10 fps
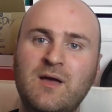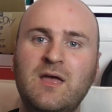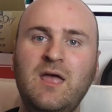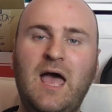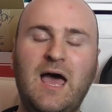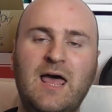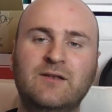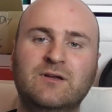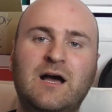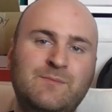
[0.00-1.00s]

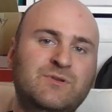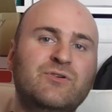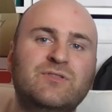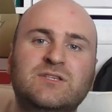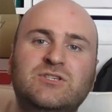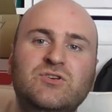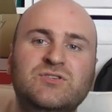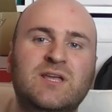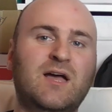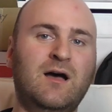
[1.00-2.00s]
and I'm doing this
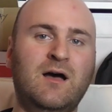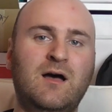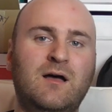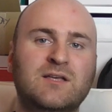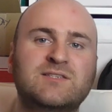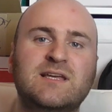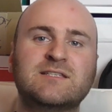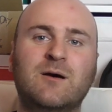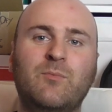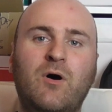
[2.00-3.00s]
using a
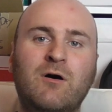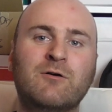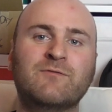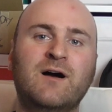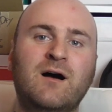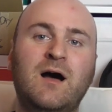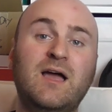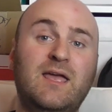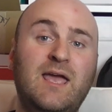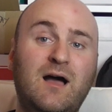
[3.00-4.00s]
setup of
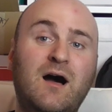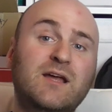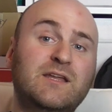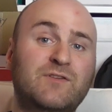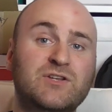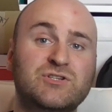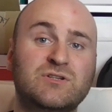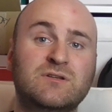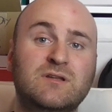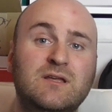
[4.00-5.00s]
a
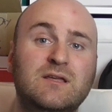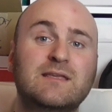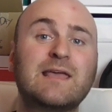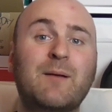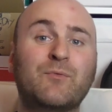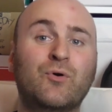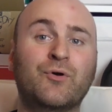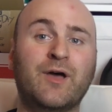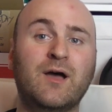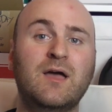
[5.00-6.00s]
high-definition
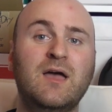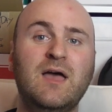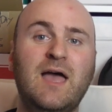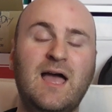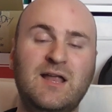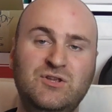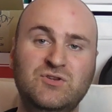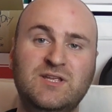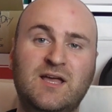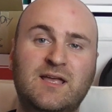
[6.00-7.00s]
camcorder and
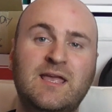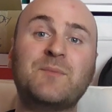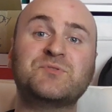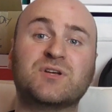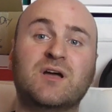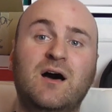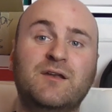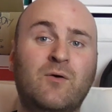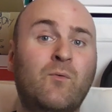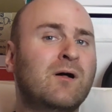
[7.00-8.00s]
using a capture card,
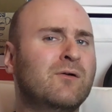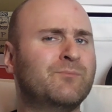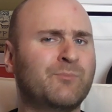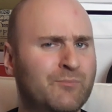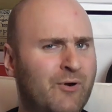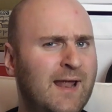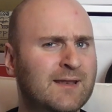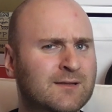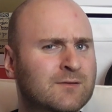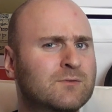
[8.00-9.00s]
a
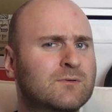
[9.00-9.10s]
well-branded,